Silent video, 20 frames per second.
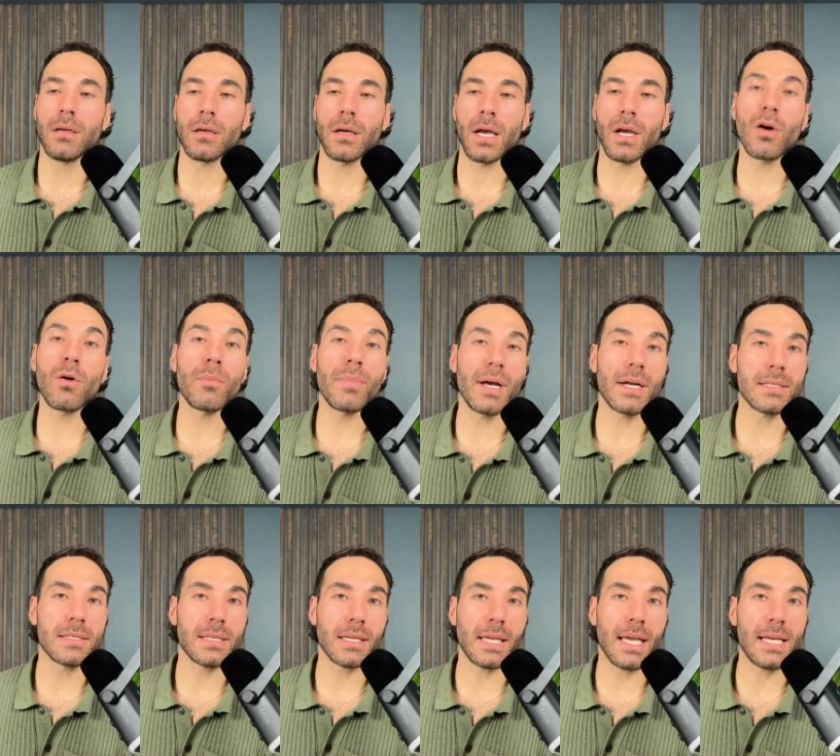I hope
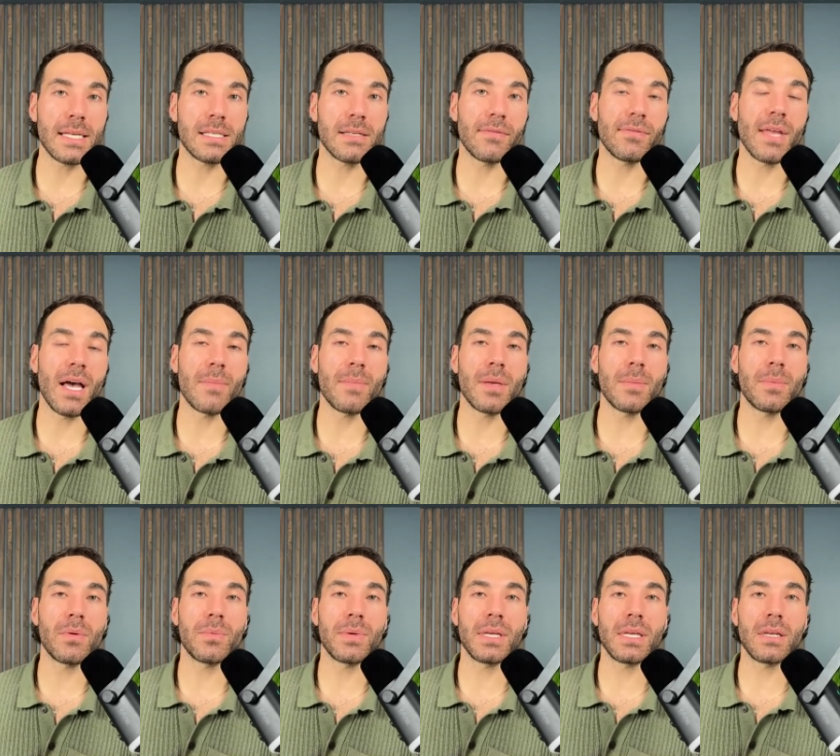that's the case. If not,
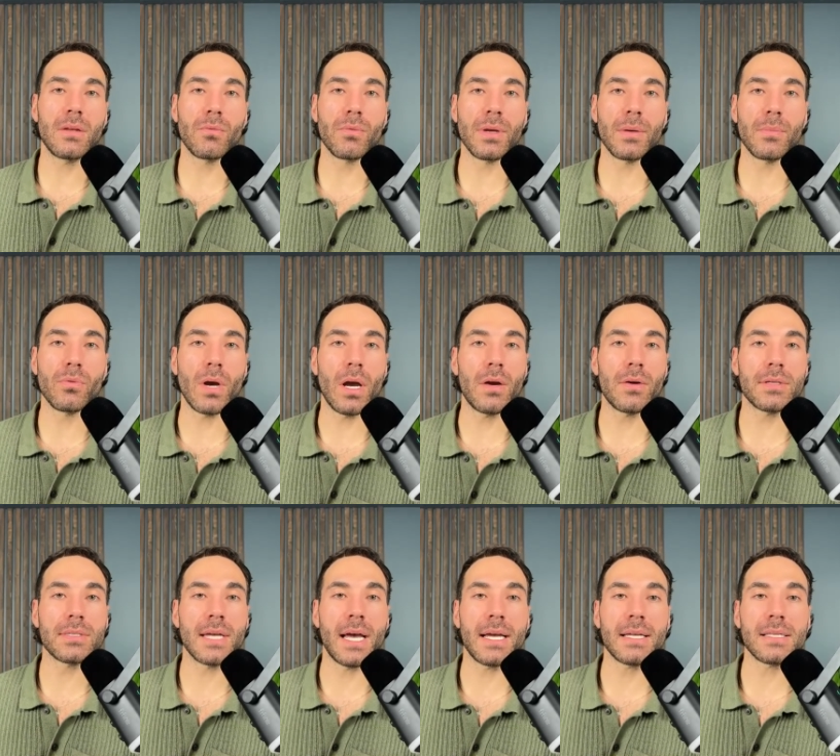maybe we need to
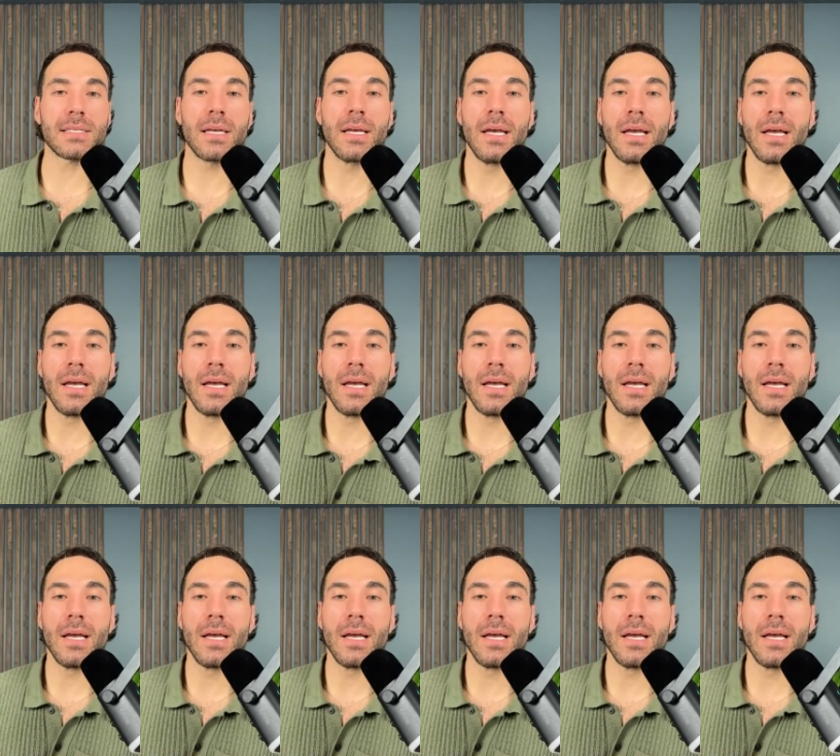reprioritize.